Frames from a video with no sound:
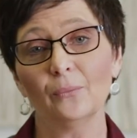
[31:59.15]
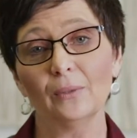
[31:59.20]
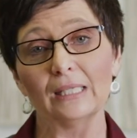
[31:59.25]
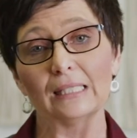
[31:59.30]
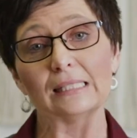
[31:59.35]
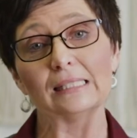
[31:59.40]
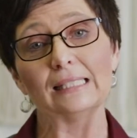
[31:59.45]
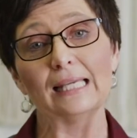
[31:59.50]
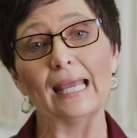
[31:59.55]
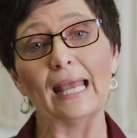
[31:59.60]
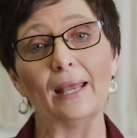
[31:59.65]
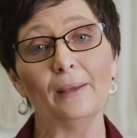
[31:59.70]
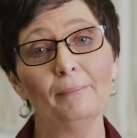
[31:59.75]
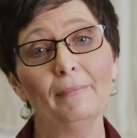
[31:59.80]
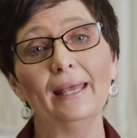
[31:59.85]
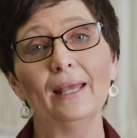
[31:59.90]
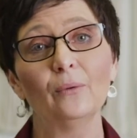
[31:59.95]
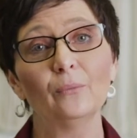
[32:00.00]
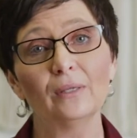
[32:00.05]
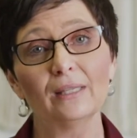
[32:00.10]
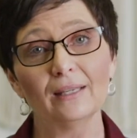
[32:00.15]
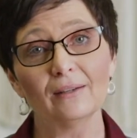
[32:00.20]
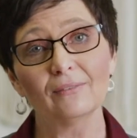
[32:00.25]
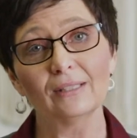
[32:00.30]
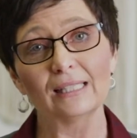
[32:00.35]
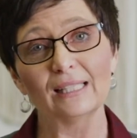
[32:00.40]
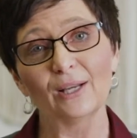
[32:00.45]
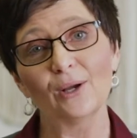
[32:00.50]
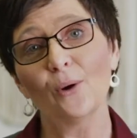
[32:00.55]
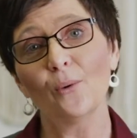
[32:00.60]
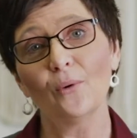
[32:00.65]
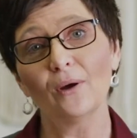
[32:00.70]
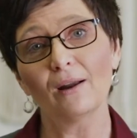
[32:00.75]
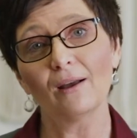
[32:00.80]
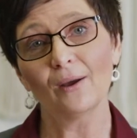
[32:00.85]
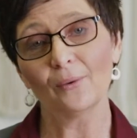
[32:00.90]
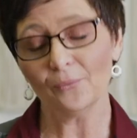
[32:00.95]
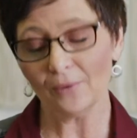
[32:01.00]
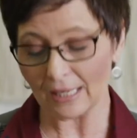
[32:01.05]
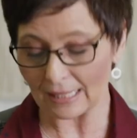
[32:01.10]
and we can say amen with everything
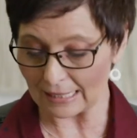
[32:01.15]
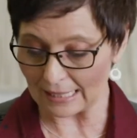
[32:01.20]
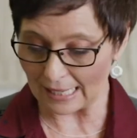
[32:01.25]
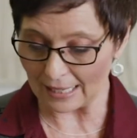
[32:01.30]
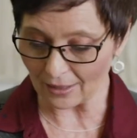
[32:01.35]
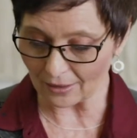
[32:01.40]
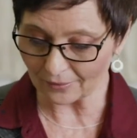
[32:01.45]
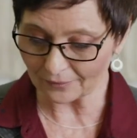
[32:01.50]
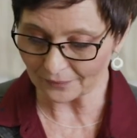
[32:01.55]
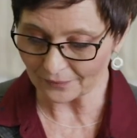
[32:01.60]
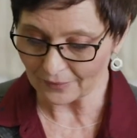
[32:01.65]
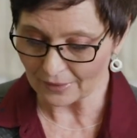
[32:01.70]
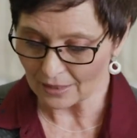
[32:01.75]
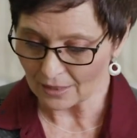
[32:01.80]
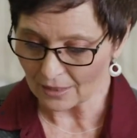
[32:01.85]
going on right now.